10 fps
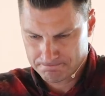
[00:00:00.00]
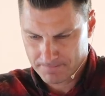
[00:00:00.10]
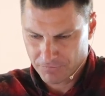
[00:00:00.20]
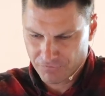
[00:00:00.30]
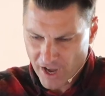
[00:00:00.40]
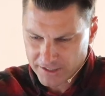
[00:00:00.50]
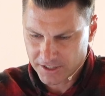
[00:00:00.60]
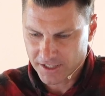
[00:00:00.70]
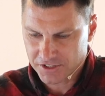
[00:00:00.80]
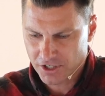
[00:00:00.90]
In fact, it
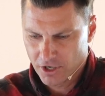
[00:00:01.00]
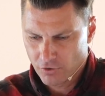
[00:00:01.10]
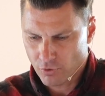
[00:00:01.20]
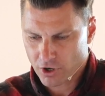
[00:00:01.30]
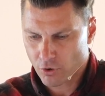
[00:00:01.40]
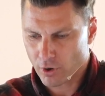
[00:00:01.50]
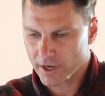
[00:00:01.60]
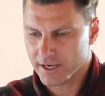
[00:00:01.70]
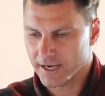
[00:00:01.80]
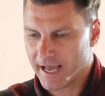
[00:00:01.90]
is
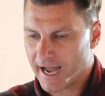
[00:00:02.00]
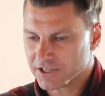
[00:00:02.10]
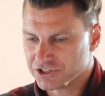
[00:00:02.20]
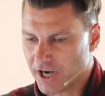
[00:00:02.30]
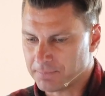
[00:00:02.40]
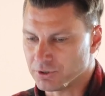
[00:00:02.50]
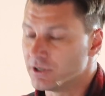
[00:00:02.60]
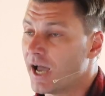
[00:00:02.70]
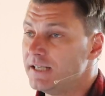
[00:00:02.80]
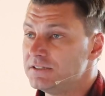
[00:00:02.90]
recorded in Acts chapter
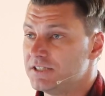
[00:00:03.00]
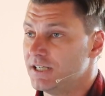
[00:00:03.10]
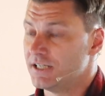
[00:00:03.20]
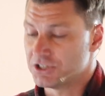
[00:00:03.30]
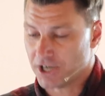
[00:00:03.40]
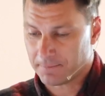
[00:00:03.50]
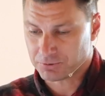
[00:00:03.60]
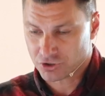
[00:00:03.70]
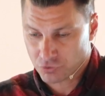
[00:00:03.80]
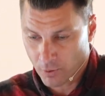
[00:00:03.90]
19 and
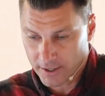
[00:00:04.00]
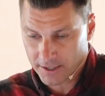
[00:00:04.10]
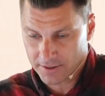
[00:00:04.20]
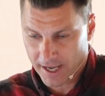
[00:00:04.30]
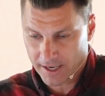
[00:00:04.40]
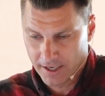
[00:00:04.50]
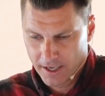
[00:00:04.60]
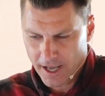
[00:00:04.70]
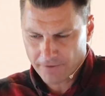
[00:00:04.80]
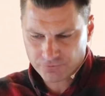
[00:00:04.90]
chapter 20 that
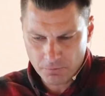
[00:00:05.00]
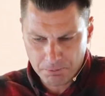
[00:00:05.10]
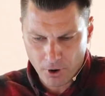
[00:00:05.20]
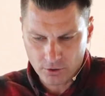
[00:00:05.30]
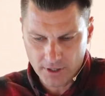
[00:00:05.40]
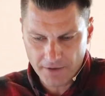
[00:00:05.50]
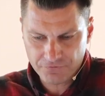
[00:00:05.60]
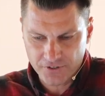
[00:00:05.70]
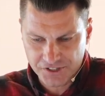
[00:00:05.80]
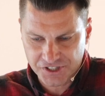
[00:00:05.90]
after Paul left
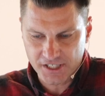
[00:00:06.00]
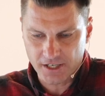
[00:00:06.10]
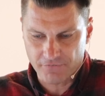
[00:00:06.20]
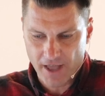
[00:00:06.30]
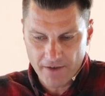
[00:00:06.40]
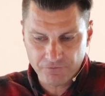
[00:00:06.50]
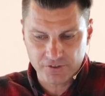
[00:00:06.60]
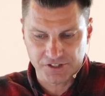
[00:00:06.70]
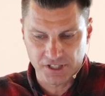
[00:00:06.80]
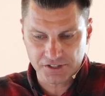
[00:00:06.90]
the city of
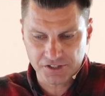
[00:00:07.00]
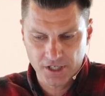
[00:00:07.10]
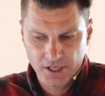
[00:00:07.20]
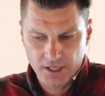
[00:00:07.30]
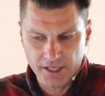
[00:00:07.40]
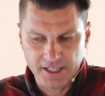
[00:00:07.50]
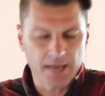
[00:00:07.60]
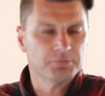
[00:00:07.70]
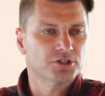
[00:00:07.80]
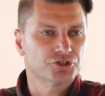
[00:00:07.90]
Ephesus, he
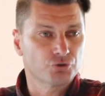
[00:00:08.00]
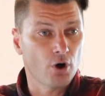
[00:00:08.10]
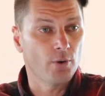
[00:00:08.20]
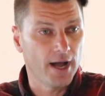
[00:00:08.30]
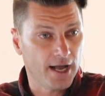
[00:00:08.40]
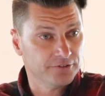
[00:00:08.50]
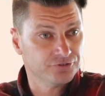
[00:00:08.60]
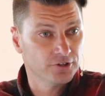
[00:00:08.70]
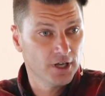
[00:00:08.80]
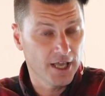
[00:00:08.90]
came to Troas,
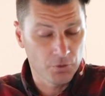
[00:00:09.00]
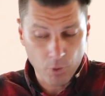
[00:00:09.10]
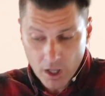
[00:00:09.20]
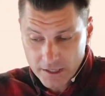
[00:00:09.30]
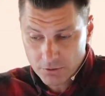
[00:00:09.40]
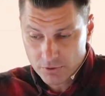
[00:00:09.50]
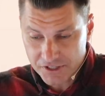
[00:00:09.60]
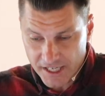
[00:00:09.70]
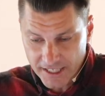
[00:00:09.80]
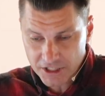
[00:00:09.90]
and while he was
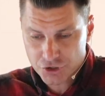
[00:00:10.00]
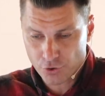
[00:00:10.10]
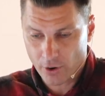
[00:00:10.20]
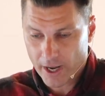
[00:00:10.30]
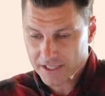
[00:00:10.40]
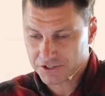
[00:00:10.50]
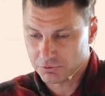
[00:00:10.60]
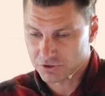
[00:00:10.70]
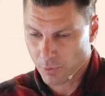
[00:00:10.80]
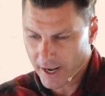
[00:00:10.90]
in Troas, he
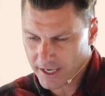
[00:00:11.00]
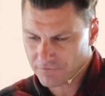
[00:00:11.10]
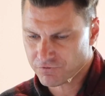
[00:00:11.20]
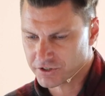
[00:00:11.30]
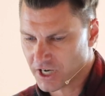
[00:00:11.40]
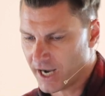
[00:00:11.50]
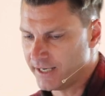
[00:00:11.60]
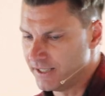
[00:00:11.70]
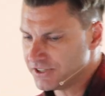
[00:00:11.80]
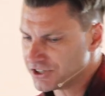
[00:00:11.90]
was waiting for
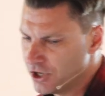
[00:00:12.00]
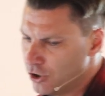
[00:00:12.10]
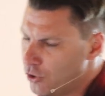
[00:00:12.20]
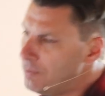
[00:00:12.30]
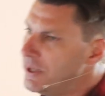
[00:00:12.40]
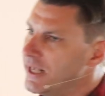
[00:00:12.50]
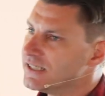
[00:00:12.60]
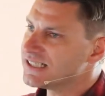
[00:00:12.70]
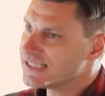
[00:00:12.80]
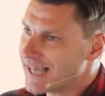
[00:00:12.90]
Titus, whom he had
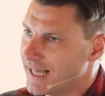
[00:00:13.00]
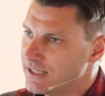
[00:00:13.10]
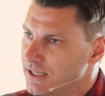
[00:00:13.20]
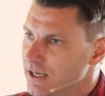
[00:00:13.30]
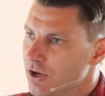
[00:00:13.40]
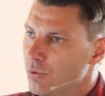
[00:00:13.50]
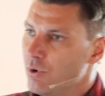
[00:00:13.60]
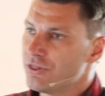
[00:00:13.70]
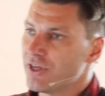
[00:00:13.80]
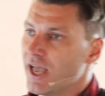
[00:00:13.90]
sent
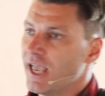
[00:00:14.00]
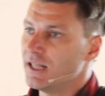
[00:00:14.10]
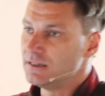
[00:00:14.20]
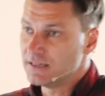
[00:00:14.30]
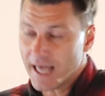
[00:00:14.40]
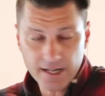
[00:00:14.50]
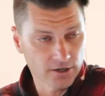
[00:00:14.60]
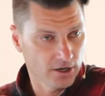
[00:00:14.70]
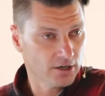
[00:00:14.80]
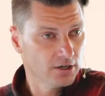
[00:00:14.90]
with a
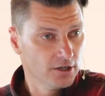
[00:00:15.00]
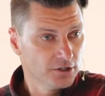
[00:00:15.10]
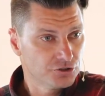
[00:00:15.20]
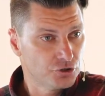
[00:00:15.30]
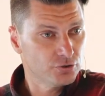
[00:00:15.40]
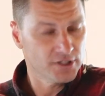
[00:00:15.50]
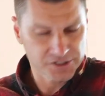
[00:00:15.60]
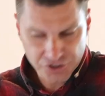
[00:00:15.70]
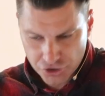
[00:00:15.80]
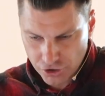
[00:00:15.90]
letter to this
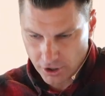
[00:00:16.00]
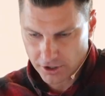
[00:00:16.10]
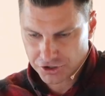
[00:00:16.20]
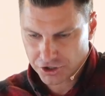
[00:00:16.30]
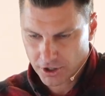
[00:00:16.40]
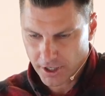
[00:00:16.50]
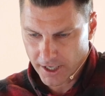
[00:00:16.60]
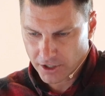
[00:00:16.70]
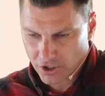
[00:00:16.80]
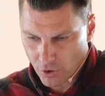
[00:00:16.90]
church
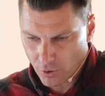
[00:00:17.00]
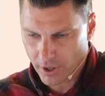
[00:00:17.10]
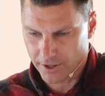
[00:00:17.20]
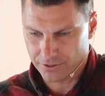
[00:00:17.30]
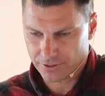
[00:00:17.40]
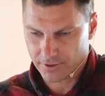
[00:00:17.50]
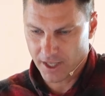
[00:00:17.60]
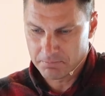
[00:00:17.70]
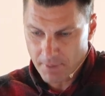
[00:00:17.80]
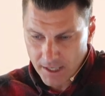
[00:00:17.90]
in Corinth.
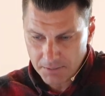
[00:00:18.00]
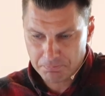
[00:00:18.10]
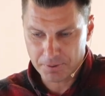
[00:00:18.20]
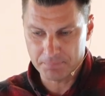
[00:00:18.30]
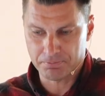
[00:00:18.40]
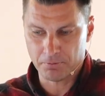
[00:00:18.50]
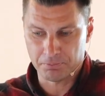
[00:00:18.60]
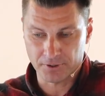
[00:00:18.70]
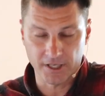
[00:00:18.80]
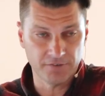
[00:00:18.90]
And many people
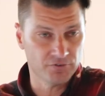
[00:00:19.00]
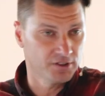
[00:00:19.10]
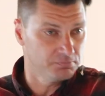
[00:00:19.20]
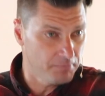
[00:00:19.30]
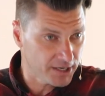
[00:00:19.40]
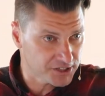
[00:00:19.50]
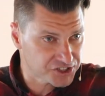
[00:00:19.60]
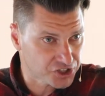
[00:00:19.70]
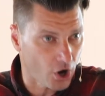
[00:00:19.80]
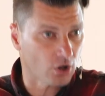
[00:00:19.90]
believe, and many
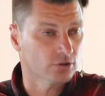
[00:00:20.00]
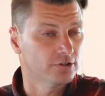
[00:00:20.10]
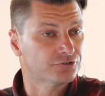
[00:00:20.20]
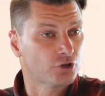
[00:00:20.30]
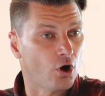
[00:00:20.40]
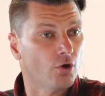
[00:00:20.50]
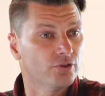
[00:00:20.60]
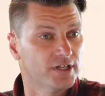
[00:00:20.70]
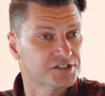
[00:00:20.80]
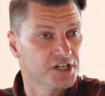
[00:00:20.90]
scholars call
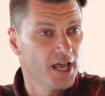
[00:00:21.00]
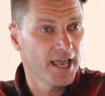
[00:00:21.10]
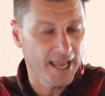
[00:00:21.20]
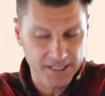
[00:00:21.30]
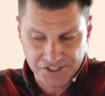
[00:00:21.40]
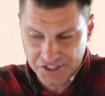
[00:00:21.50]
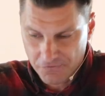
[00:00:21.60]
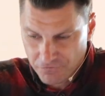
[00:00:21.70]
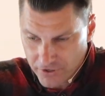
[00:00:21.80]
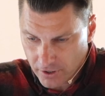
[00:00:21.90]
this a
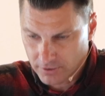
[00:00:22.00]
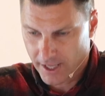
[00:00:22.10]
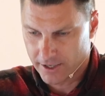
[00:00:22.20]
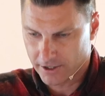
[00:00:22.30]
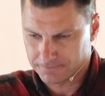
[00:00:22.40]
severe letter.